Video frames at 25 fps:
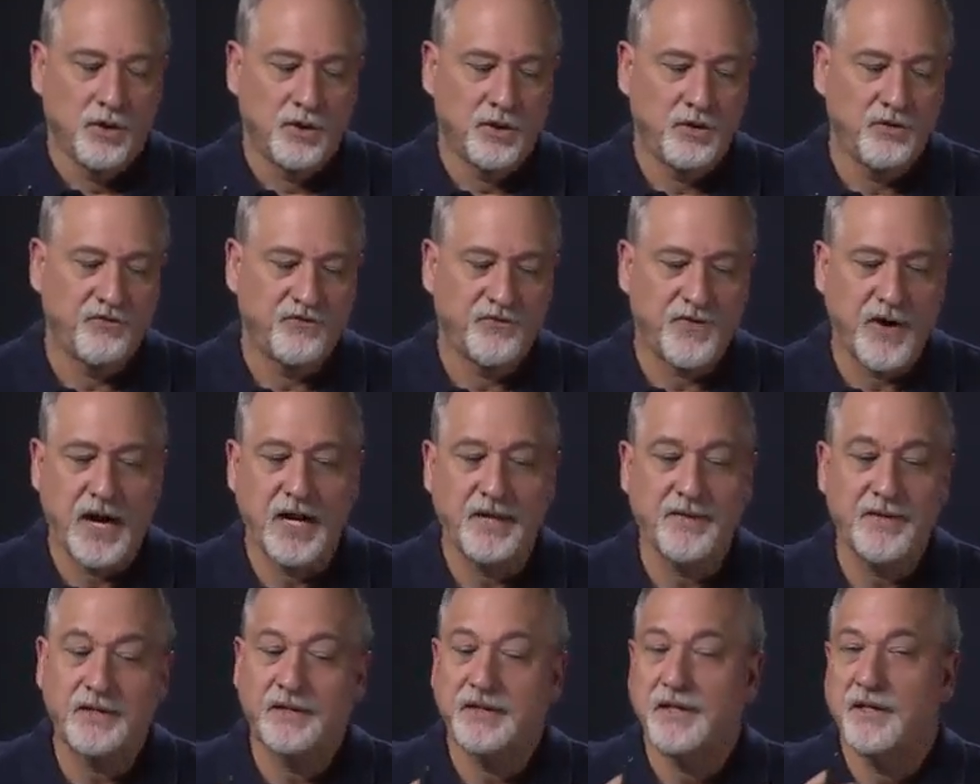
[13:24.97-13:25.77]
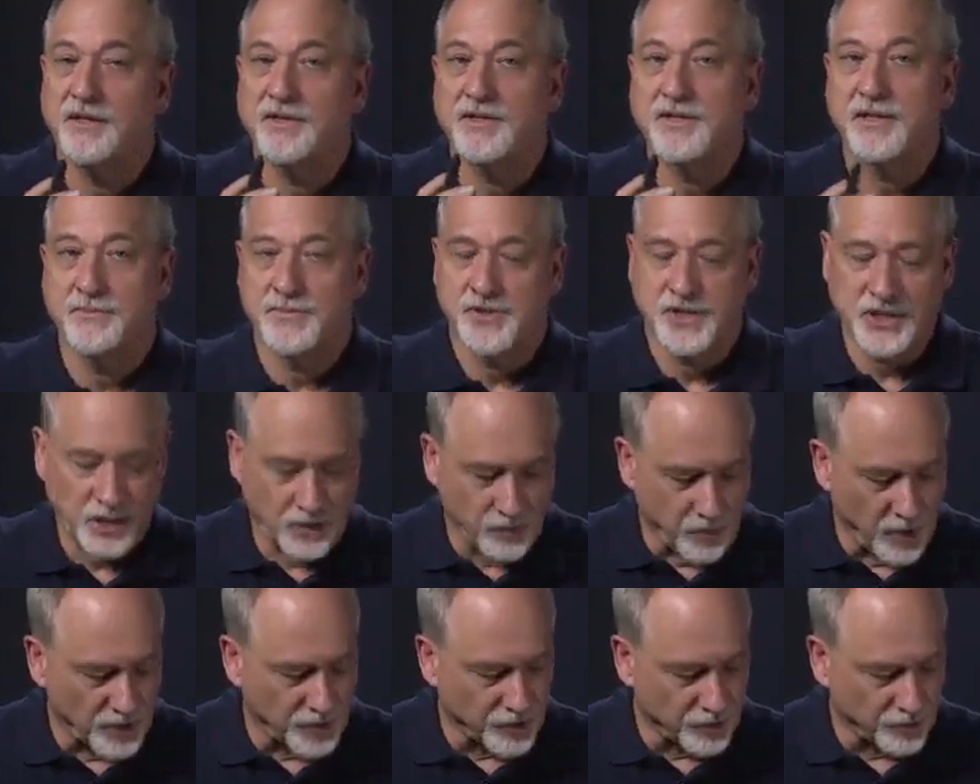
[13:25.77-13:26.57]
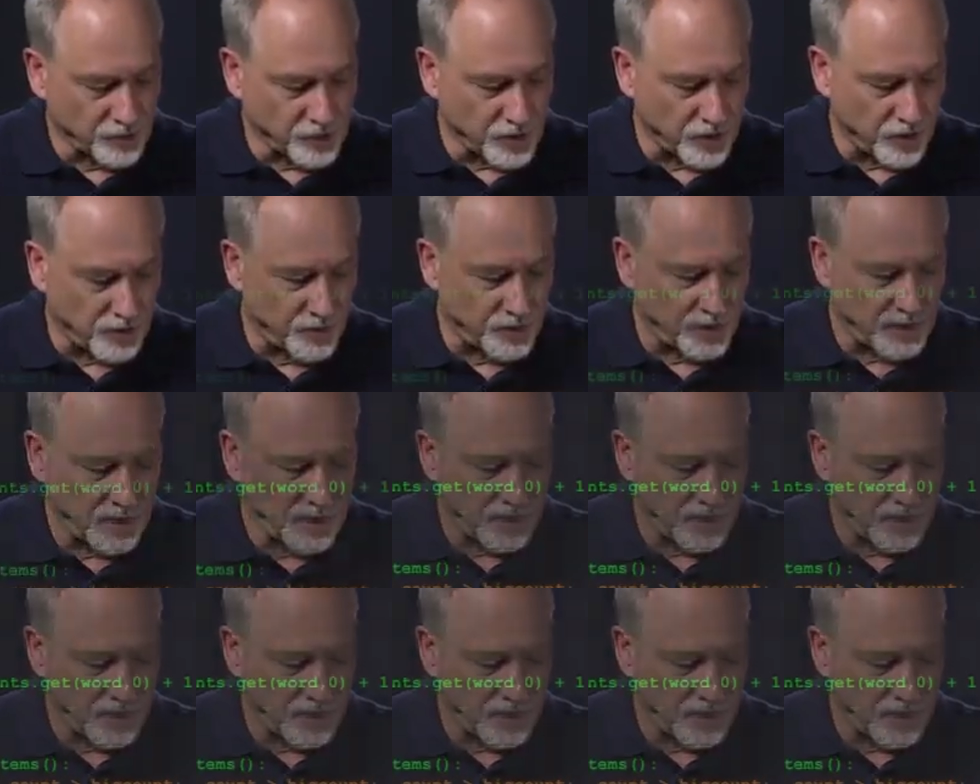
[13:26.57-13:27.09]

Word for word: you find that there's some sequential code.